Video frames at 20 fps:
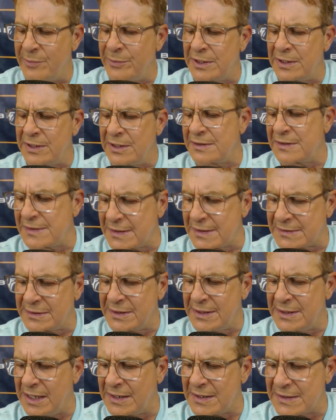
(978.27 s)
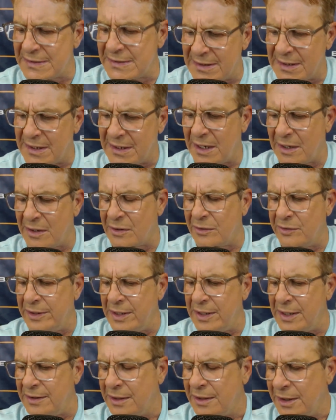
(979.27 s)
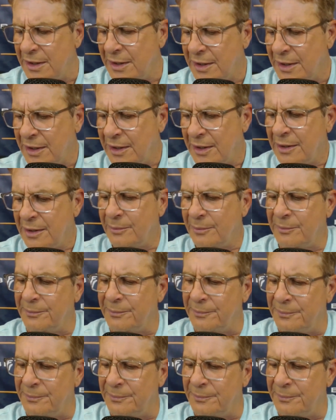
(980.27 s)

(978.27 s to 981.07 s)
she's coming into this league as the heralded,